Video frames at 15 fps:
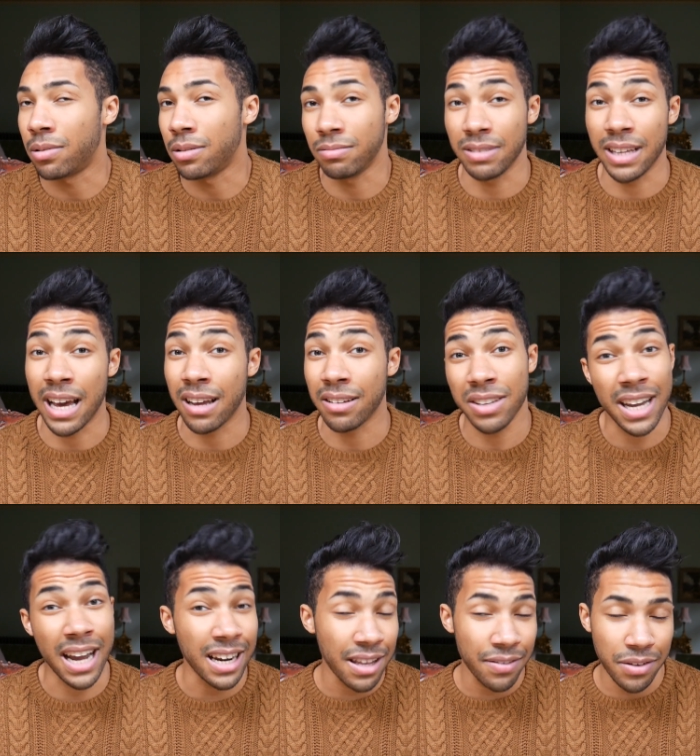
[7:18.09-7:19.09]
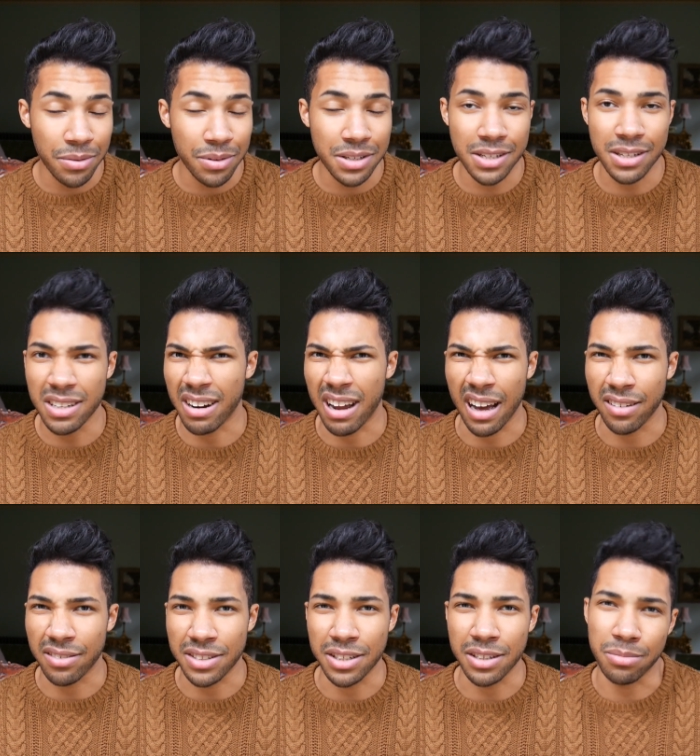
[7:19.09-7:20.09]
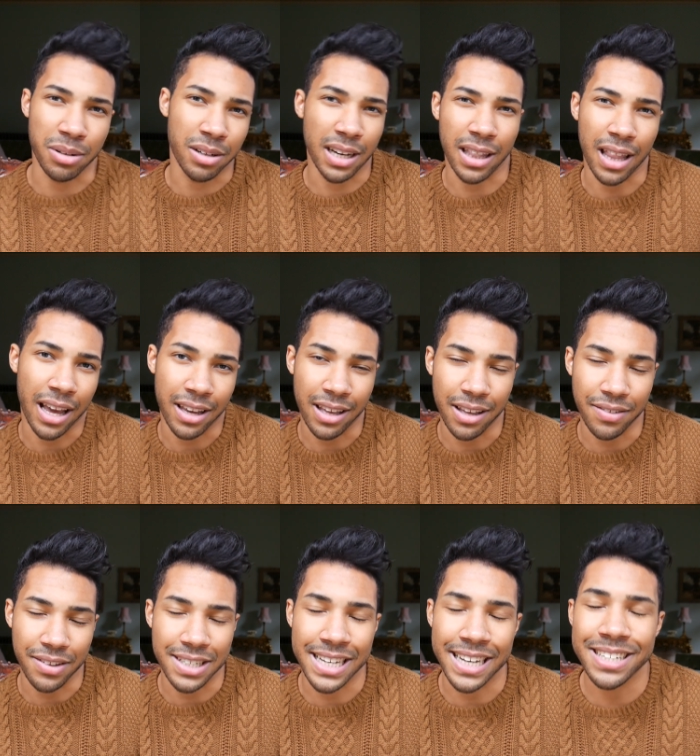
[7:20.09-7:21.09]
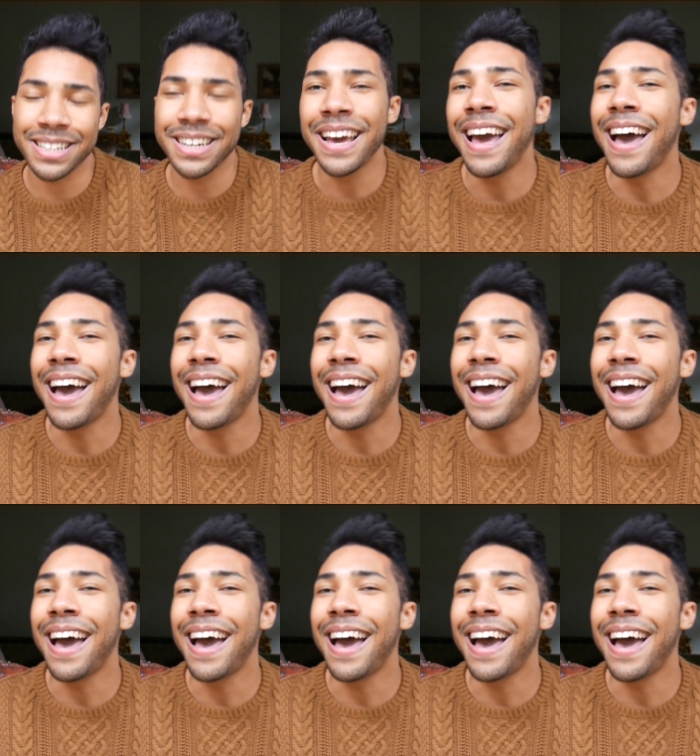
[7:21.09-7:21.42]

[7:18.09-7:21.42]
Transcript: but yeah, you can if you want to, you don't have to, but I'd like it if you did.